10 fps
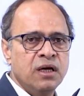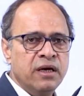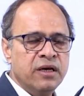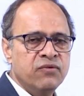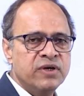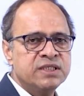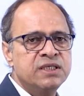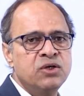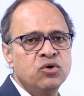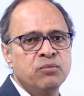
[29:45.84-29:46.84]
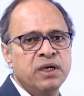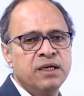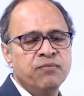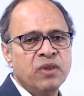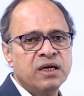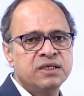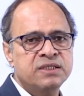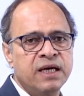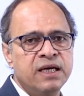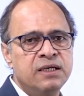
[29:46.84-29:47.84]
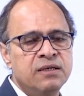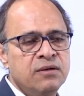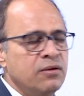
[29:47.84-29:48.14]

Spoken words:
investing your money, decide